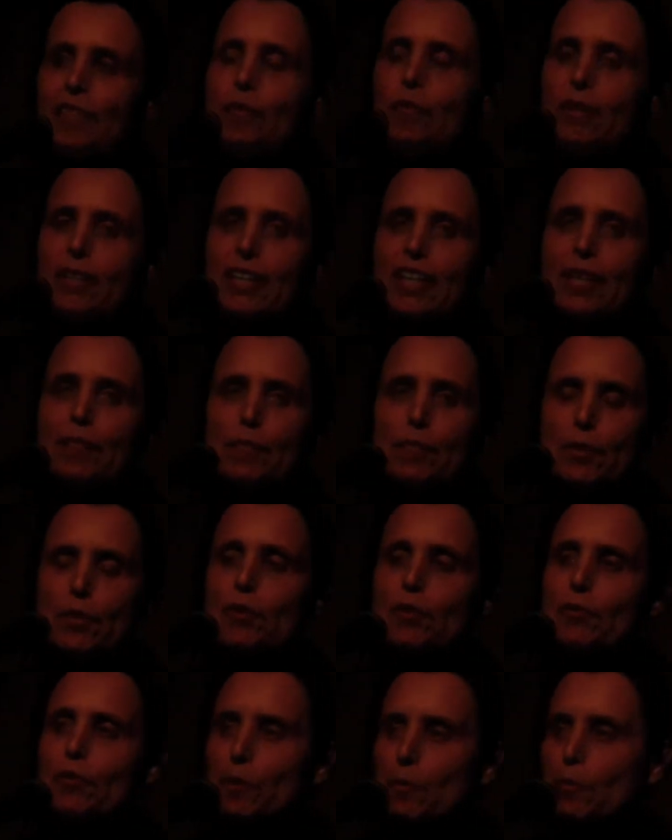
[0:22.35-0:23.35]
What a
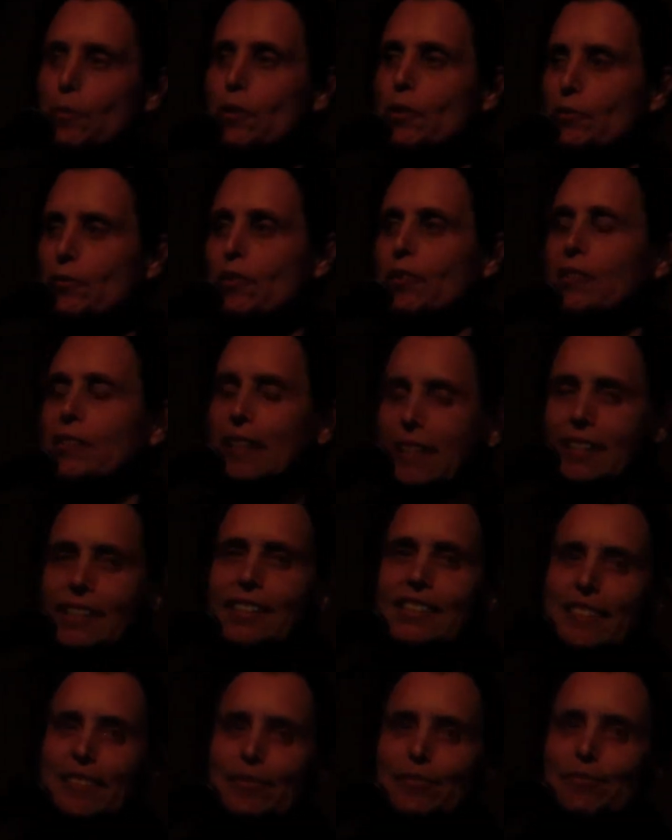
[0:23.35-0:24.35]
beautiful, beautiful night.